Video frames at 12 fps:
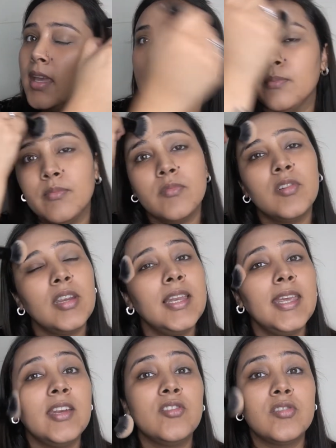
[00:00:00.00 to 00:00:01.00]
am
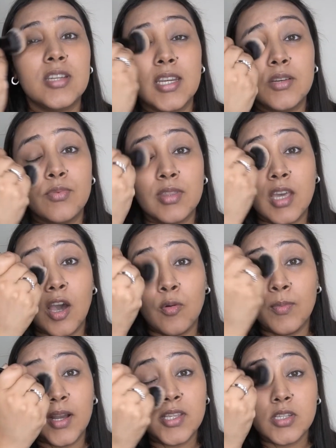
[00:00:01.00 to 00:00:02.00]
really intrigued with
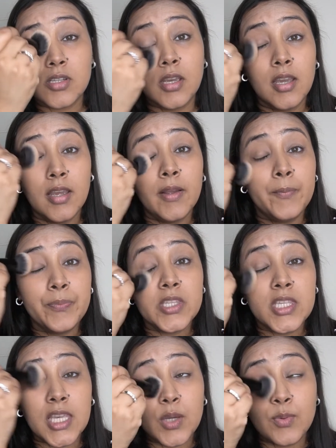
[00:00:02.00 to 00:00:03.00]
how much
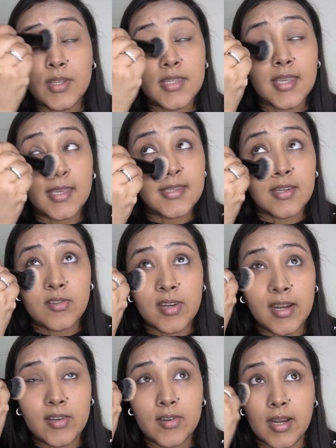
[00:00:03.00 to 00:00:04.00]
sequin is in
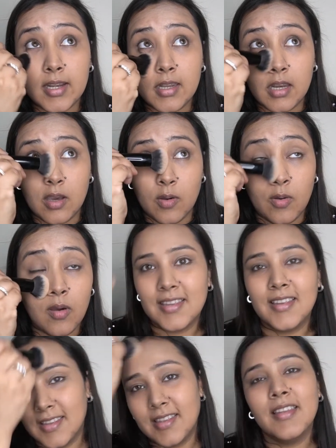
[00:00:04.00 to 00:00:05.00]
trend right now.
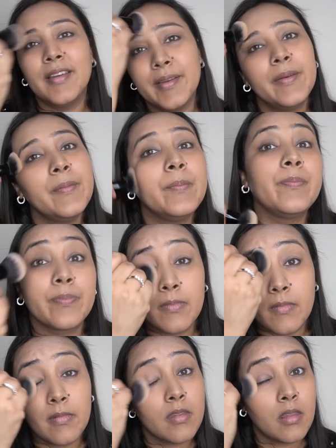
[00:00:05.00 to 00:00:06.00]
This top that I'm
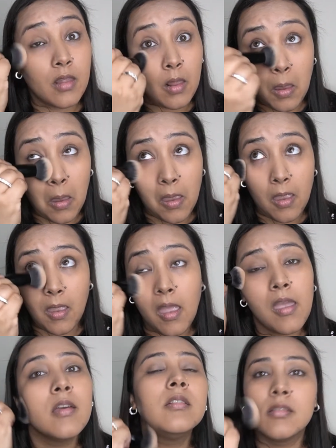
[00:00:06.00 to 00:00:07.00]
wearing is from
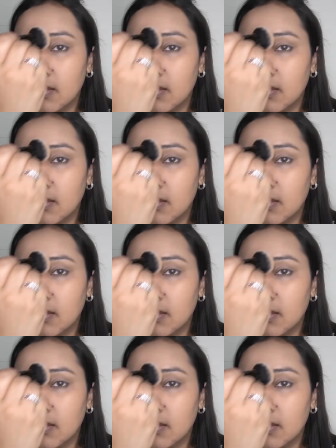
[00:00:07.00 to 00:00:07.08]
M&S